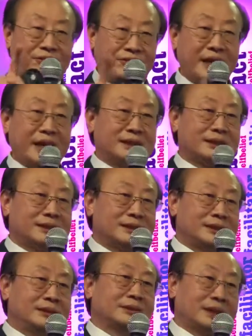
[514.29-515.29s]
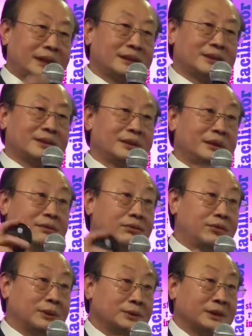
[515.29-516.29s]
fact you actually
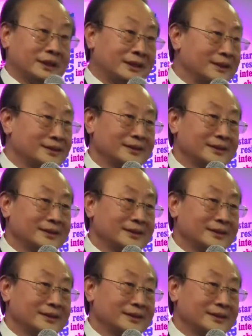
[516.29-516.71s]
voted.